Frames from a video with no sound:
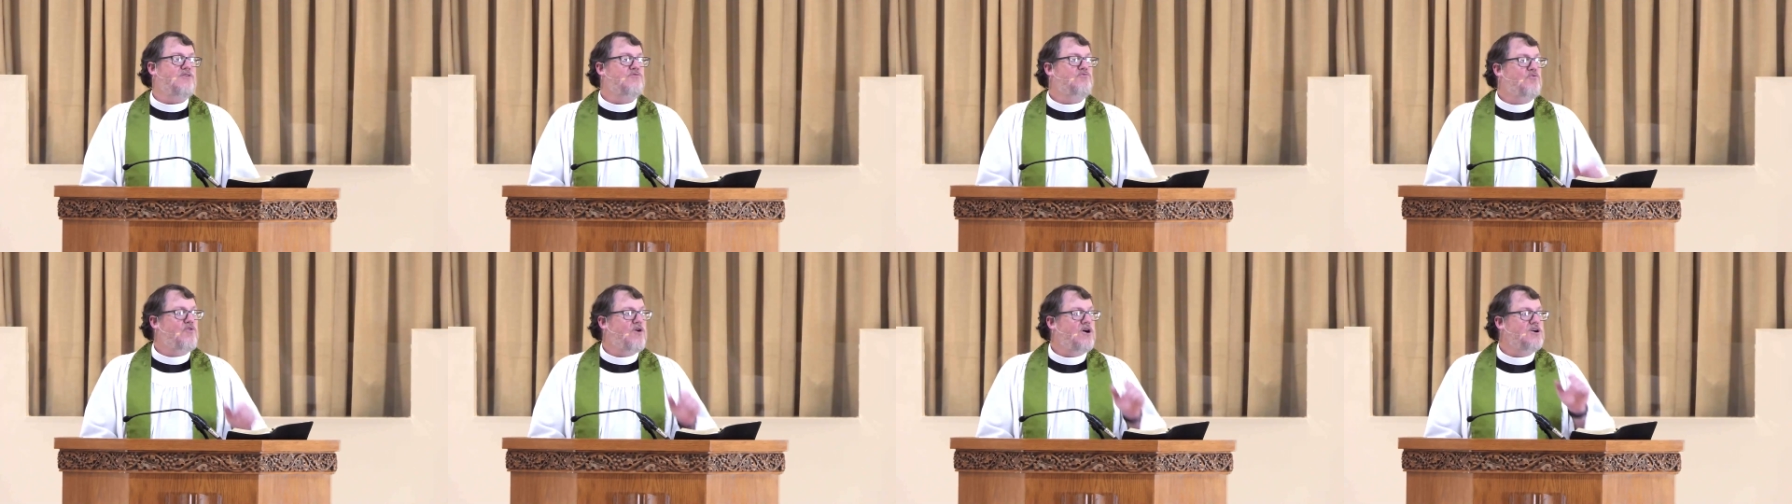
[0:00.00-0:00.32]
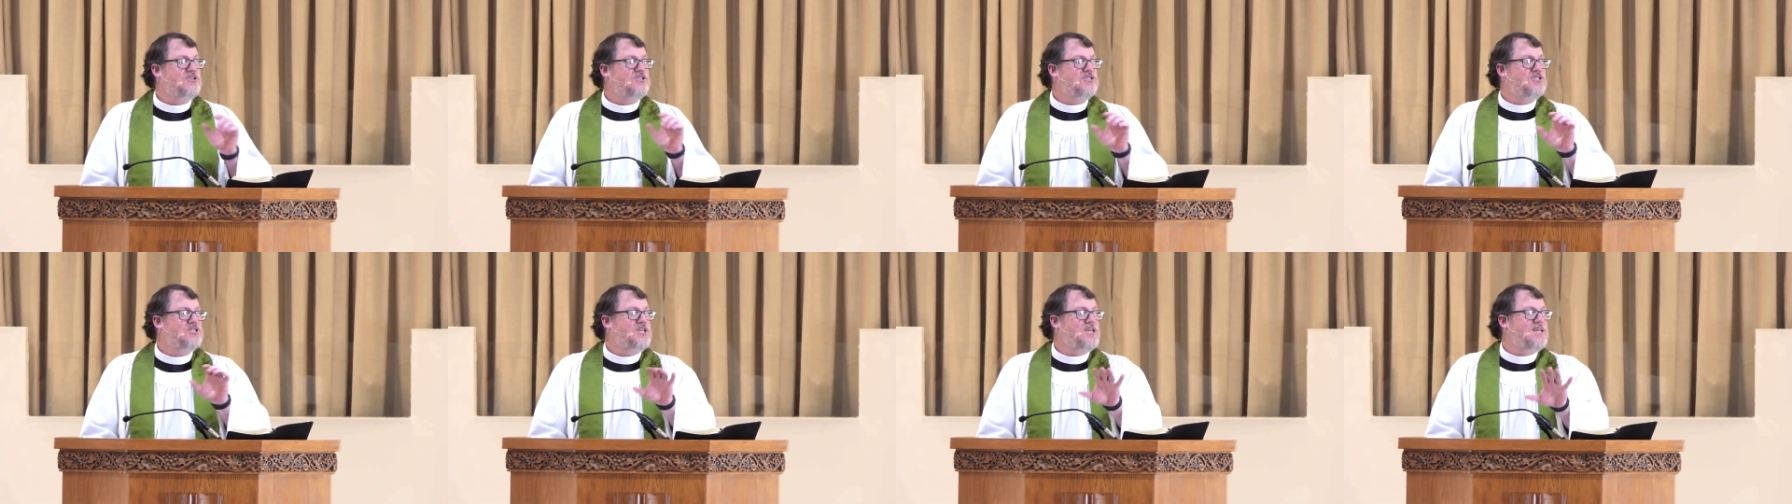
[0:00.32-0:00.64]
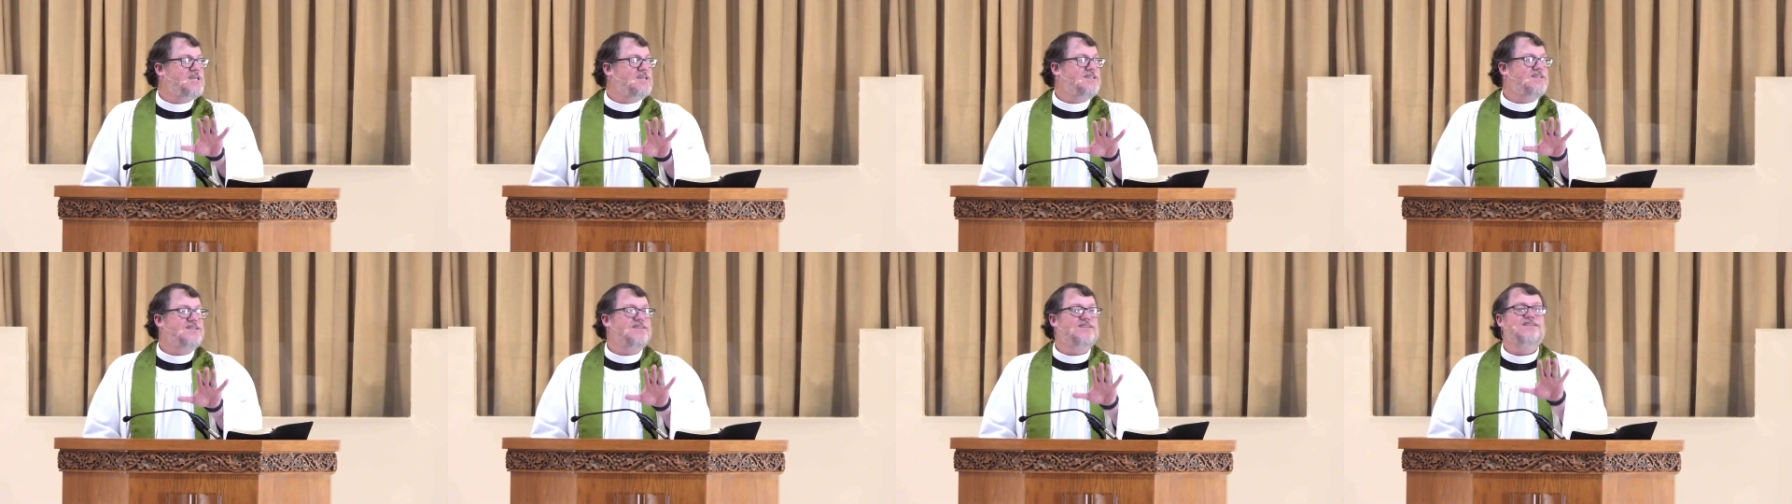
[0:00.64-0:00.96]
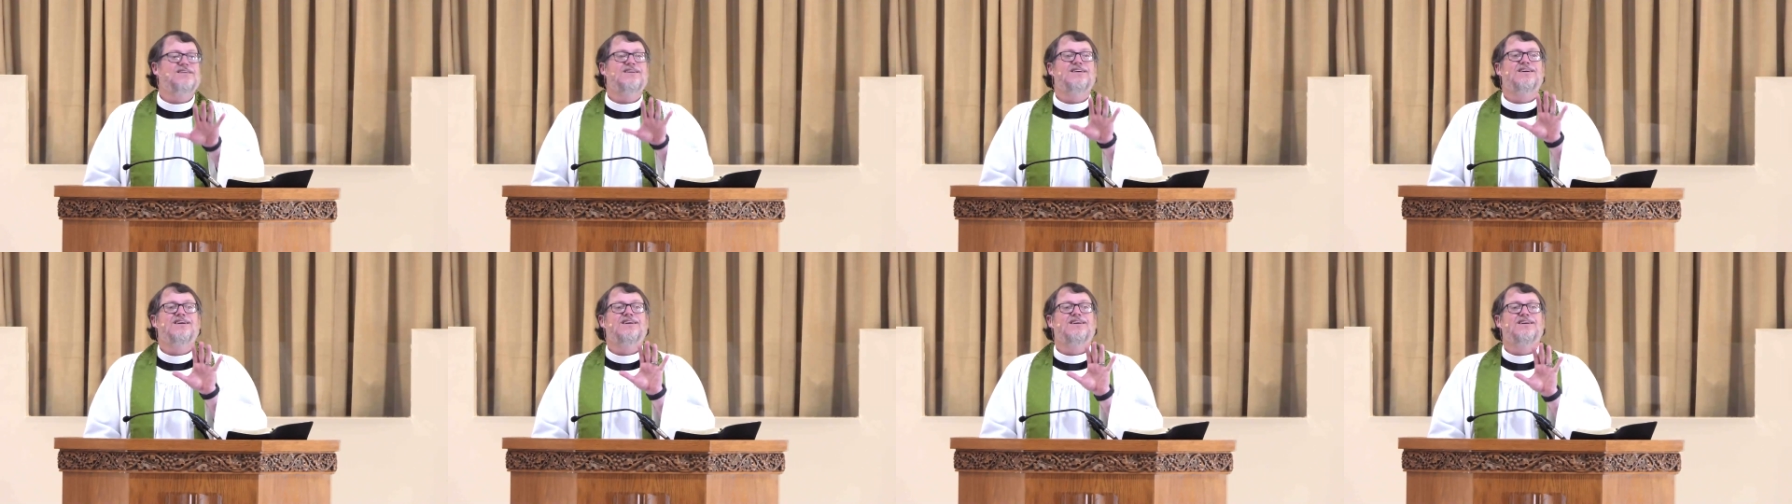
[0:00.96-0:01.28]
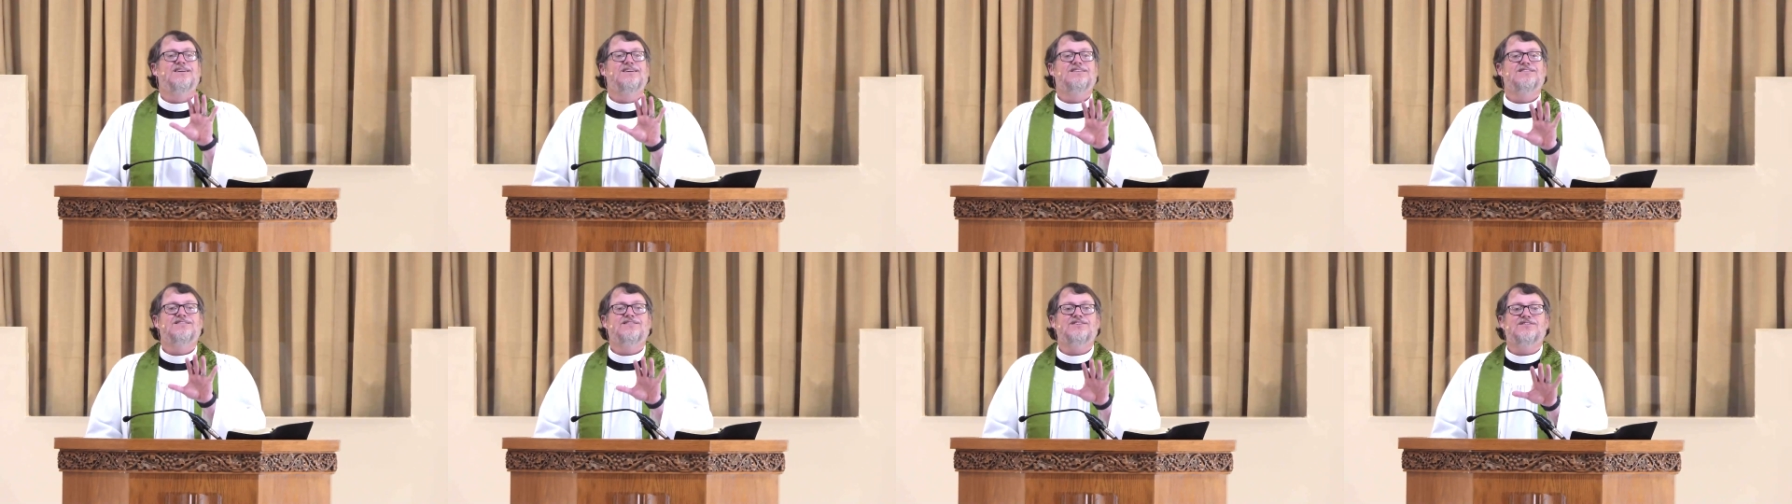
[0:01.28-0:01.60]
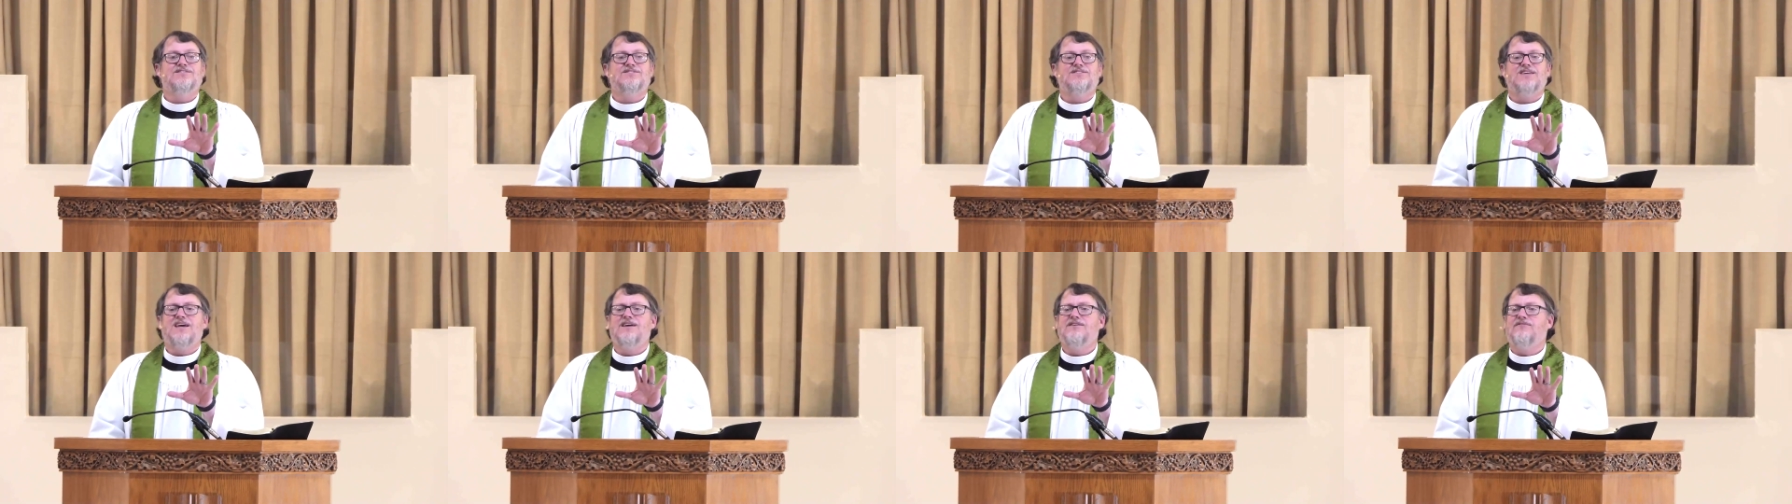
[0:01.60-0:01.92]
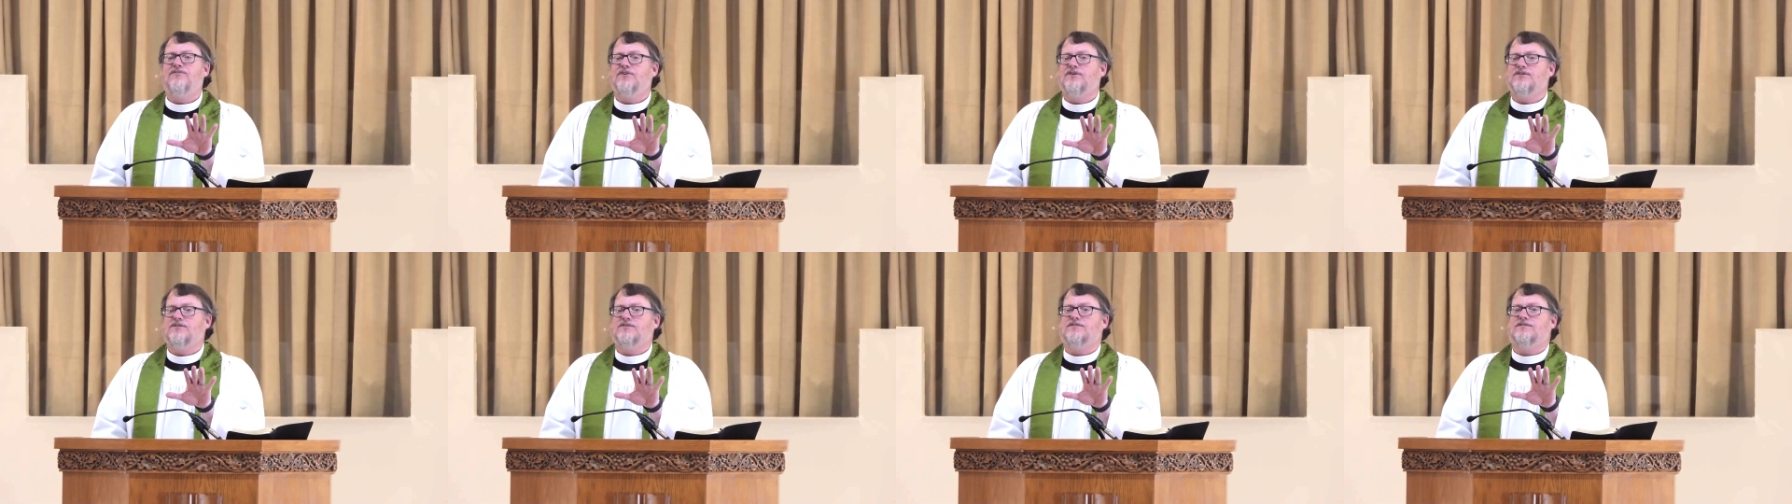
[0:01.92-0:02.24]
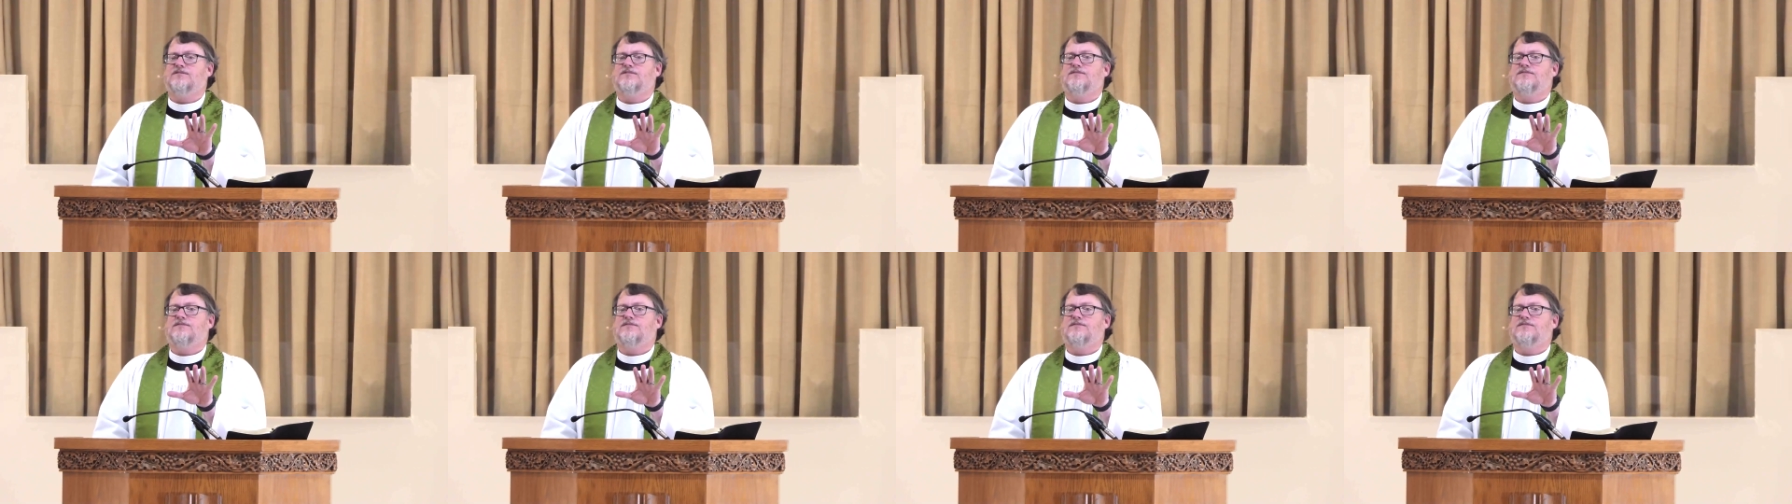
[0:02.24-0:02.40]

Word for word: rushed in to save us.